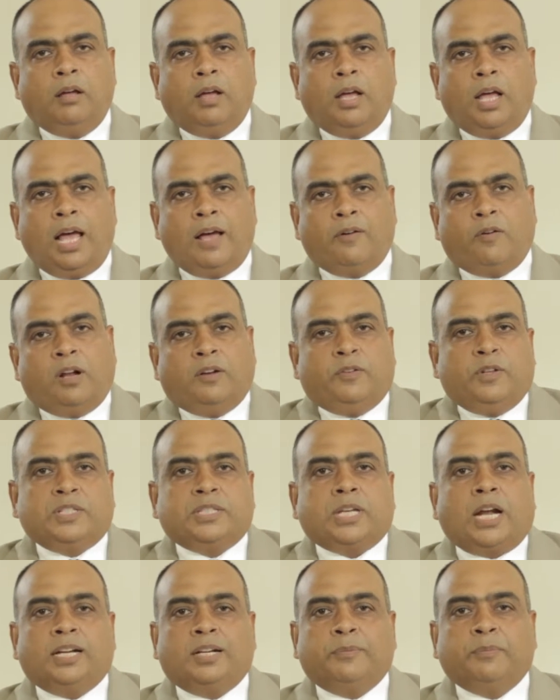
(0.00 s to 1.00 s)
I've always
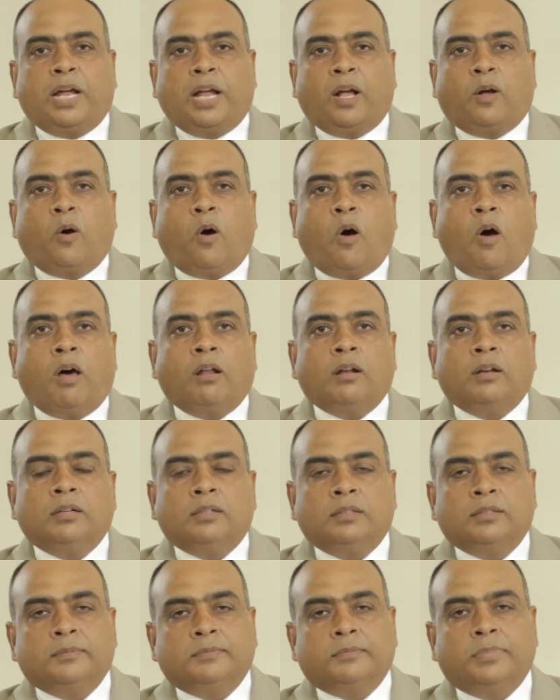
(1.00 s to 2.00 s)
started my
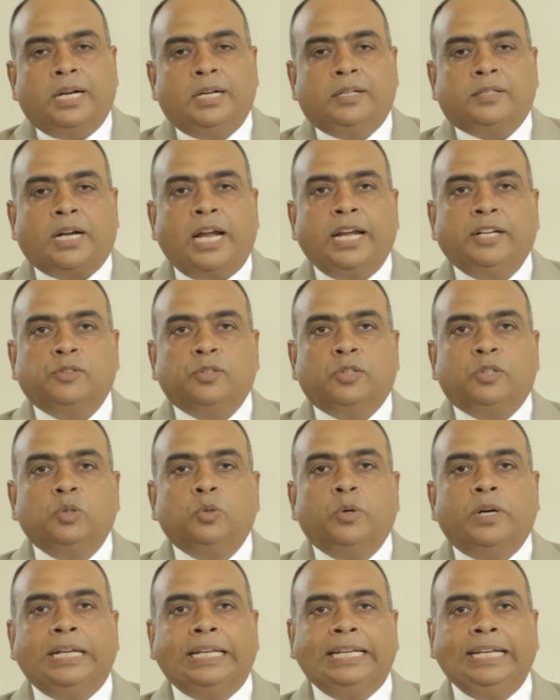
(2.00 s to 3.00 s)
call by trying to
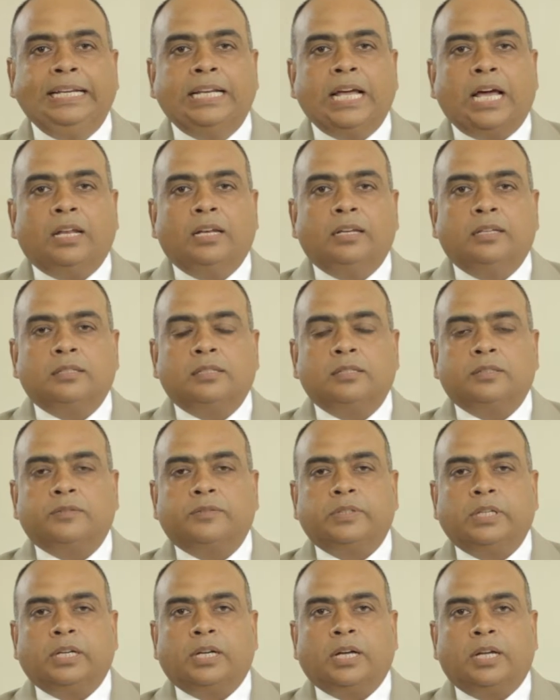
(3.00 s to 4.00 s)
do a need analysis
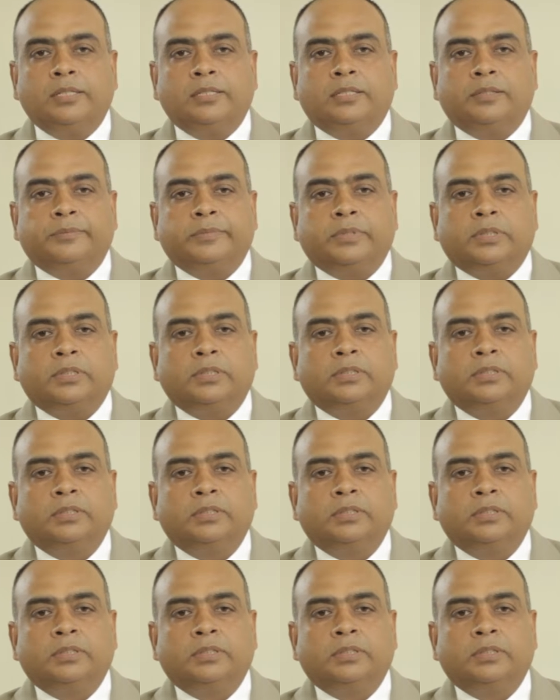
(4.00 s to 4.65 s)
of the customer.